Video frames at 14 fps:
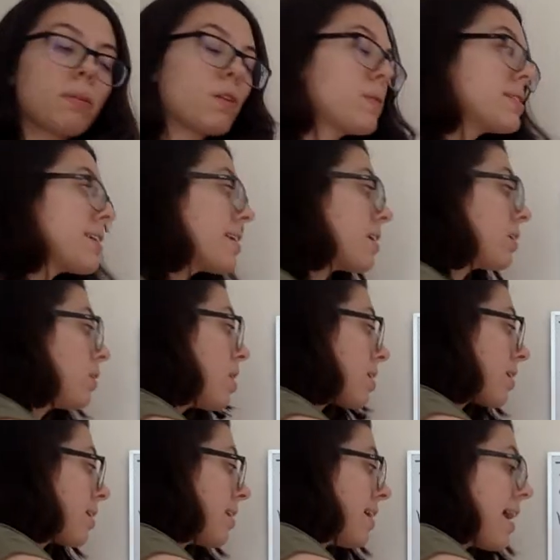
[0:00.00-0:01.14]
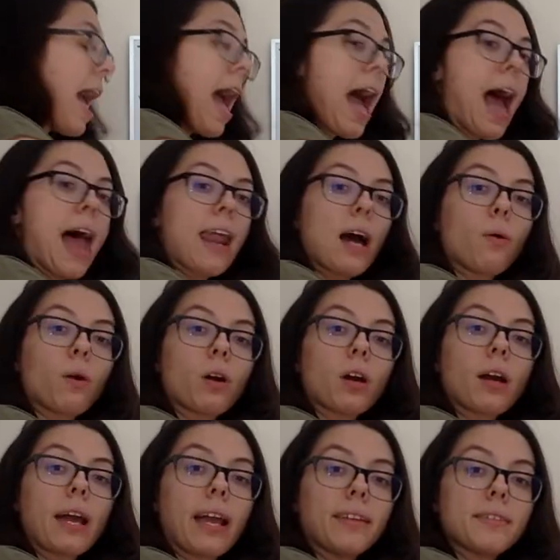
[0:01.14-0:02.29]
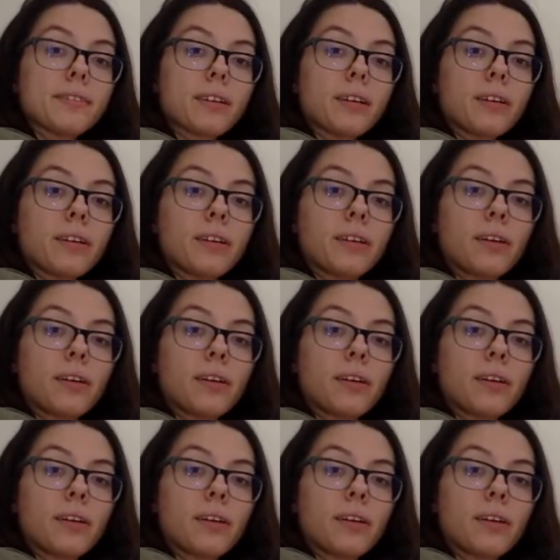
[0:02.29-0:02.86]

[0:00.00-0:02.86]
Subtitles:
but if we take a look at our answer,